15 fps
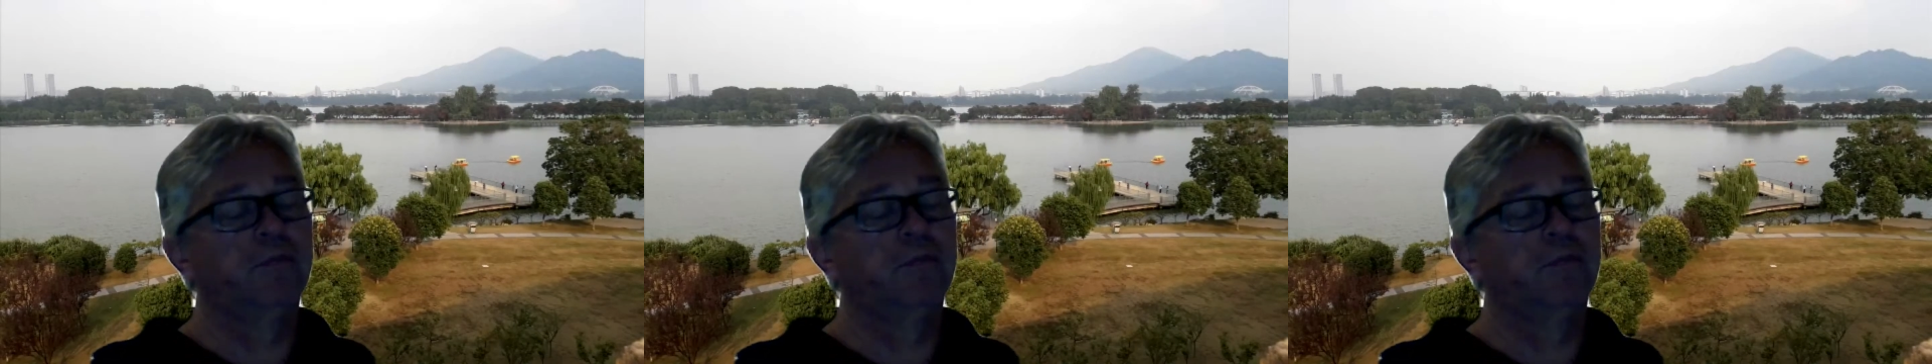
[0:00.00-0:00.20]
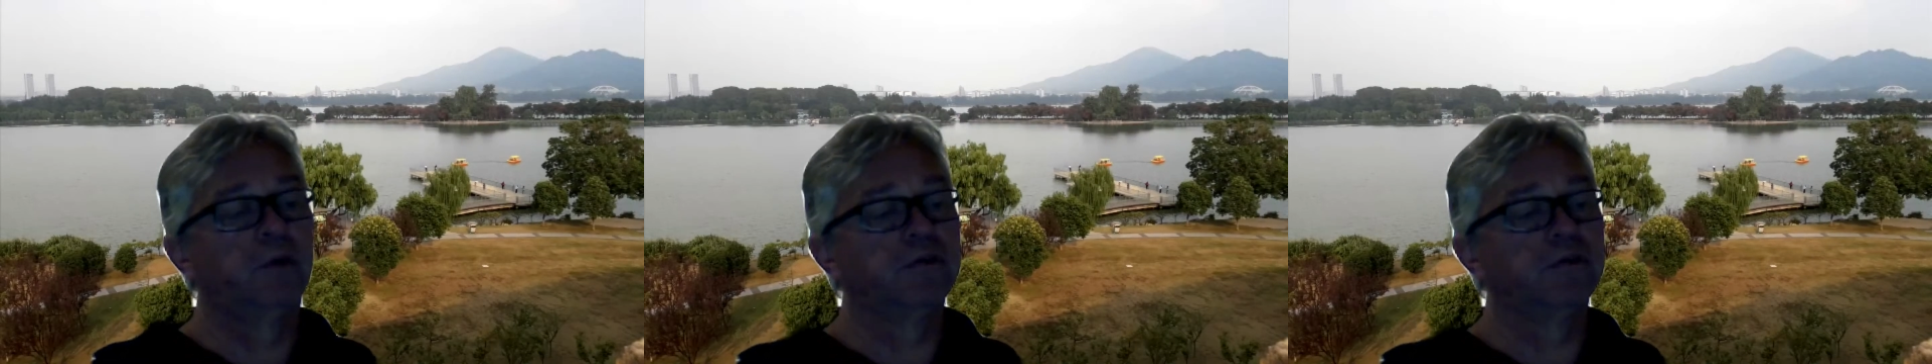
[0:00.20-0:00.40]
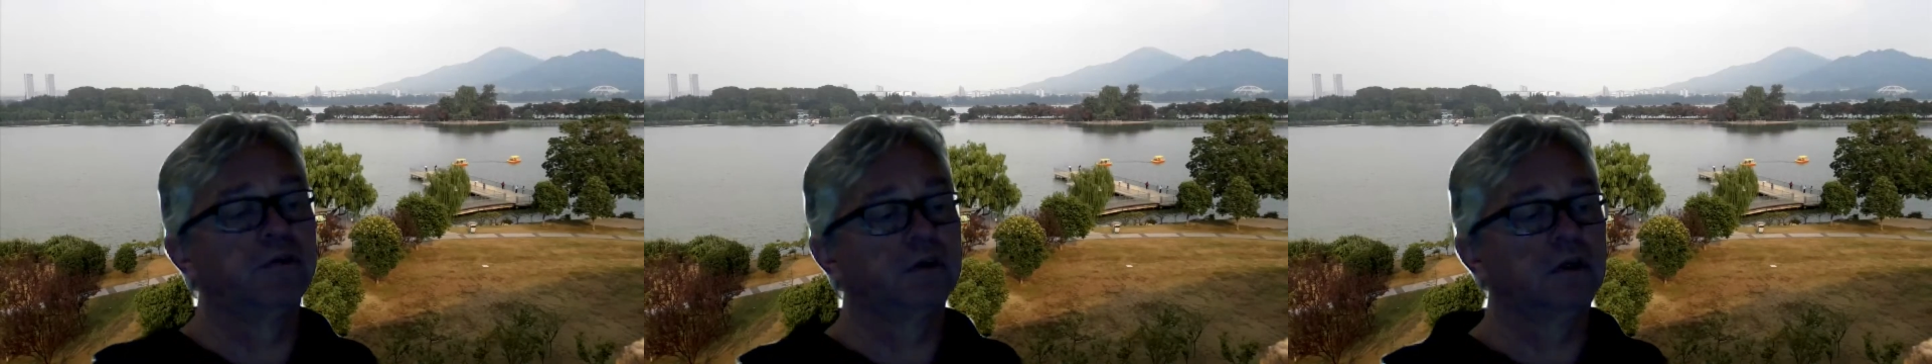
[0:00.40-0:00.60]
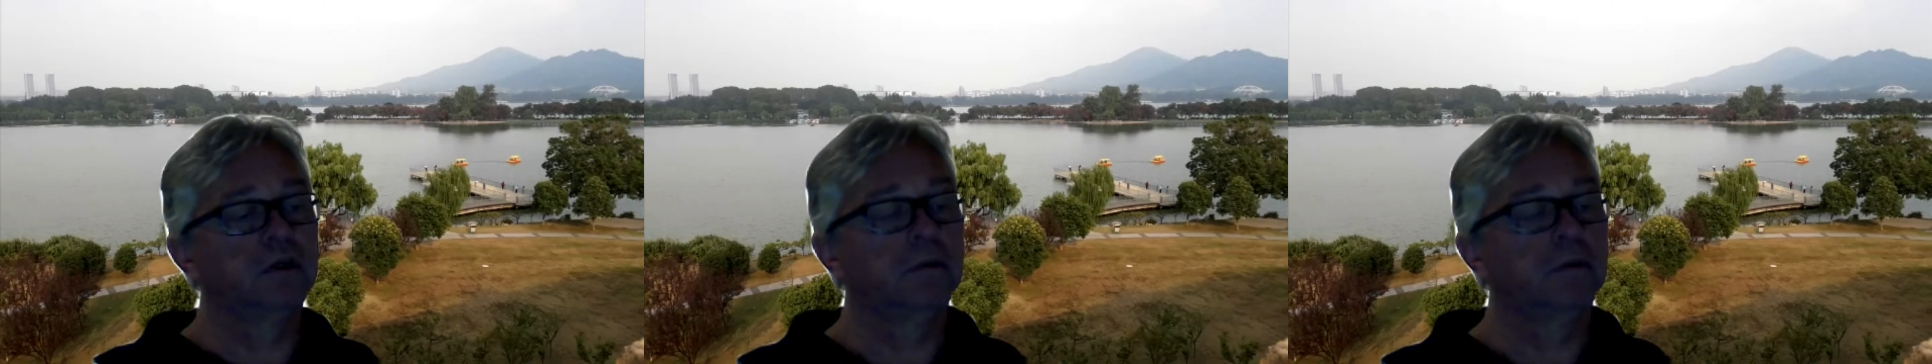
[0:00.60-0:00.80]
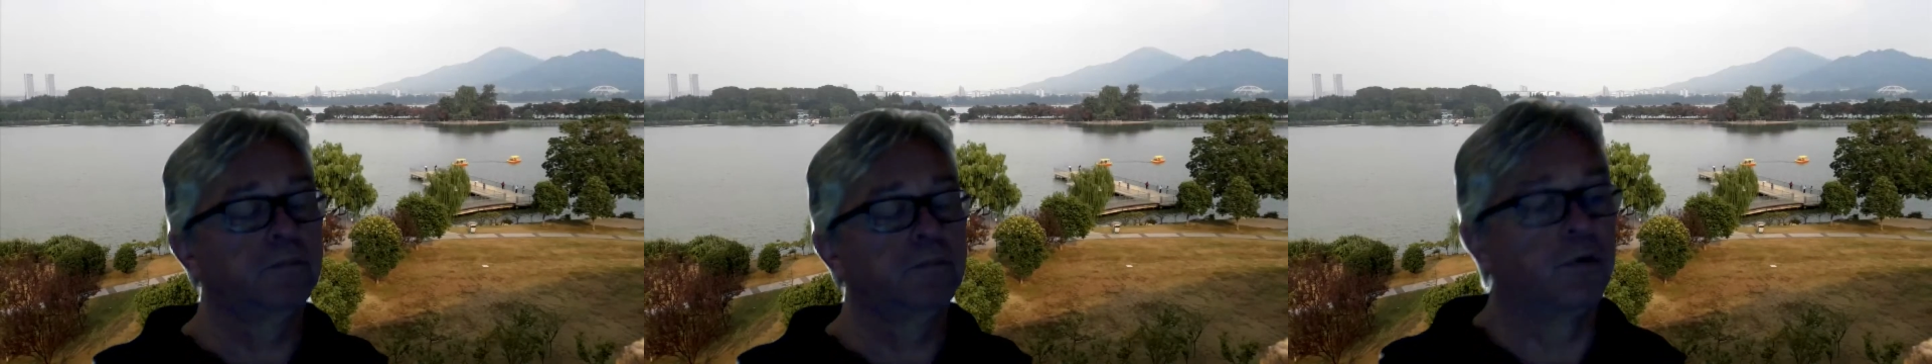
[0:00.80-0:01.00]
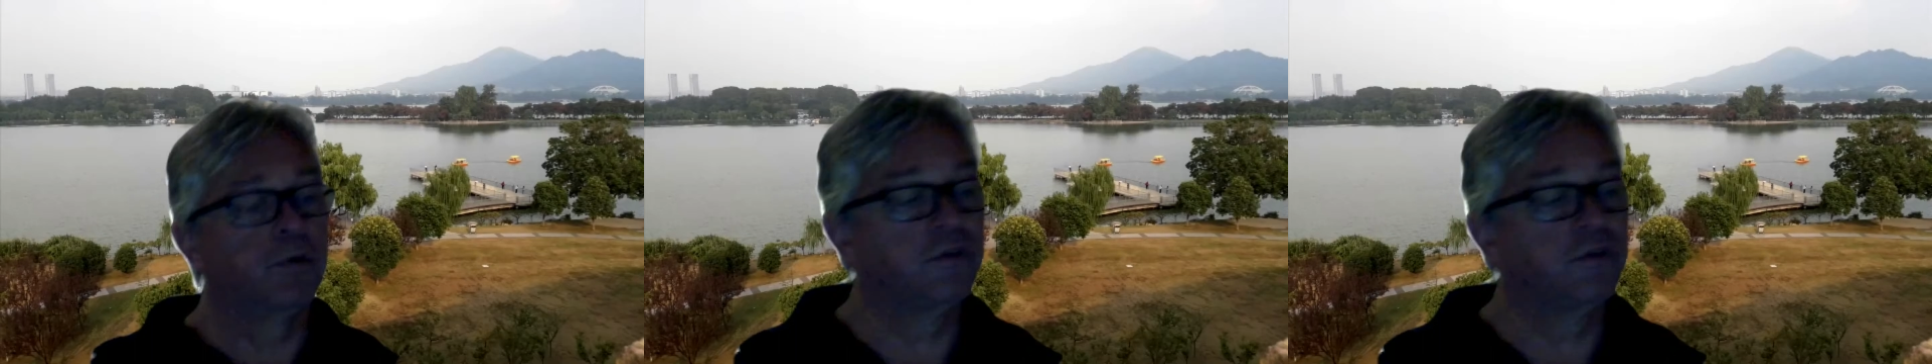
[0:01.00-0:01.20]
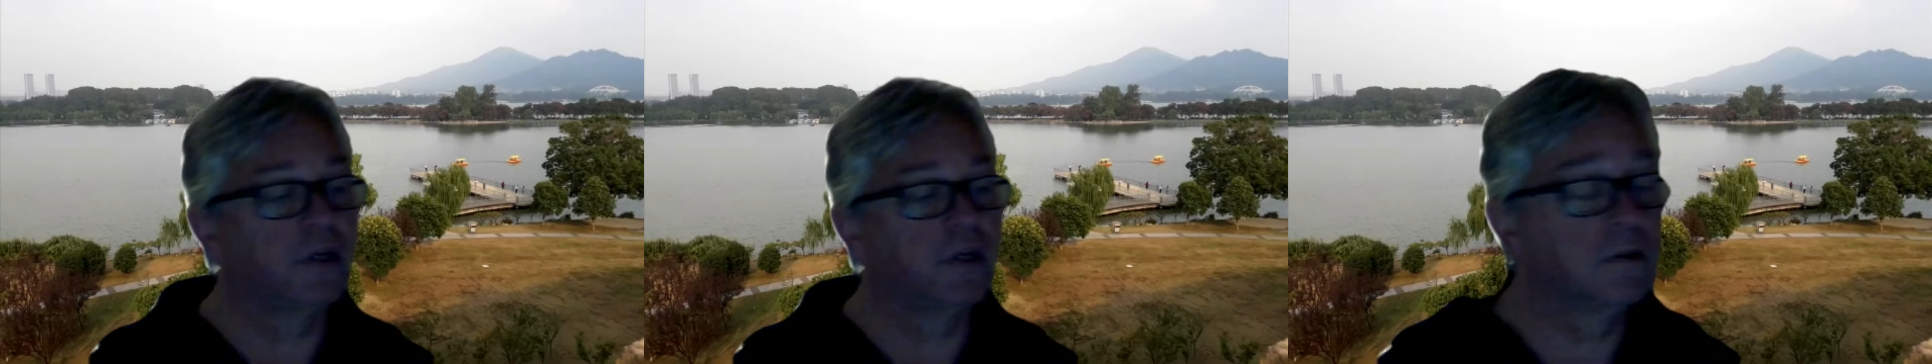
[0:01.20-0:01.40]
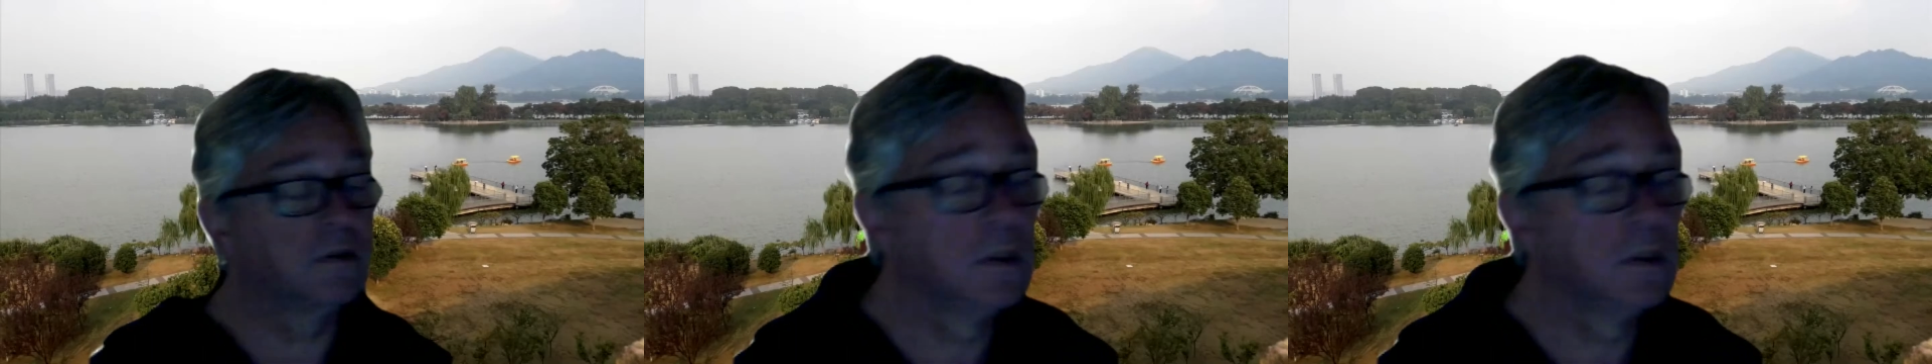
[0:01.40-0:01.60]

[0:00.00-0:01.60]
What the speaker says: pointers then.